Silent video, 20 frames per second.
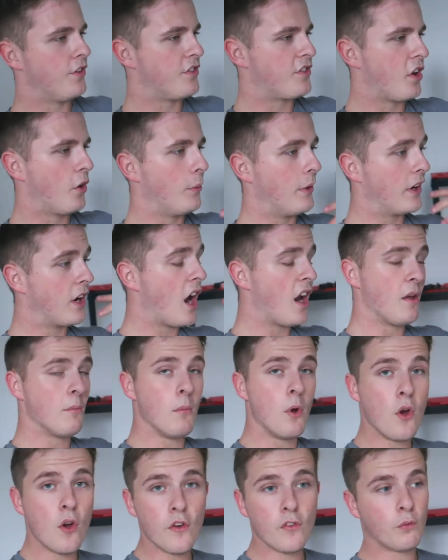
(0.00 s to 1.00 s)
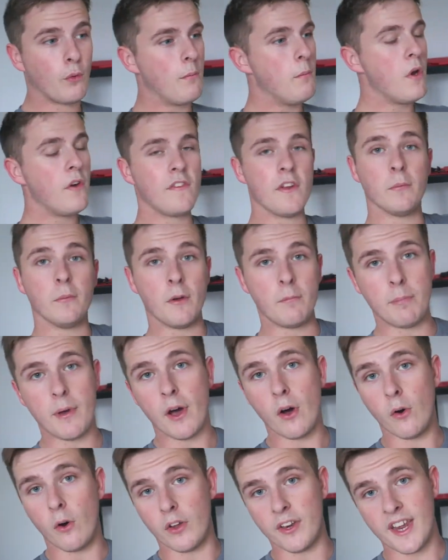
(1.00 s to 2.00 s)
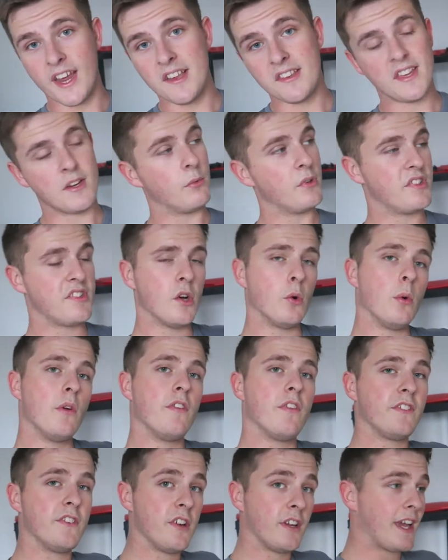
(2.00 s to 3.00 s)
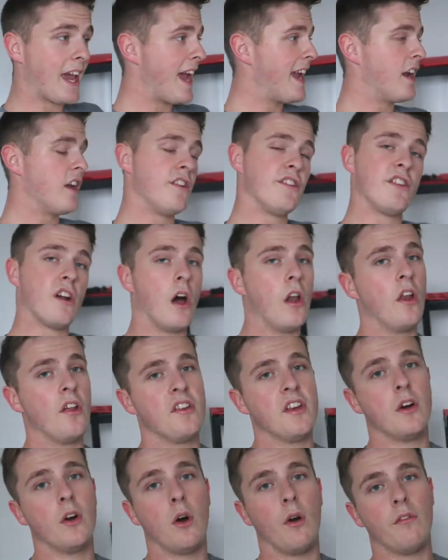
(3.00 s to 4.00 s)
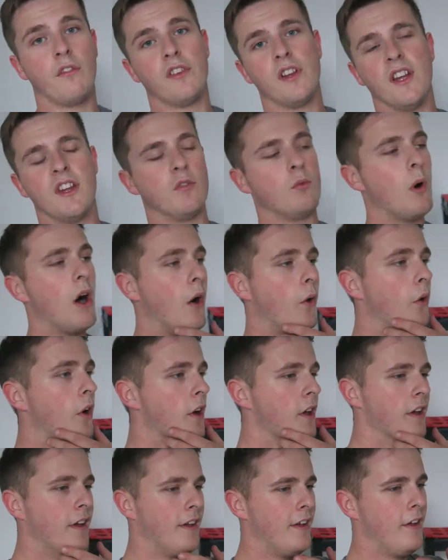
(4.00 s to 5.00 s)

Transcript: And so we kind of moved, we moved in with Bill and Izzy, we're still with Kate and Charlotte's here obviously as well.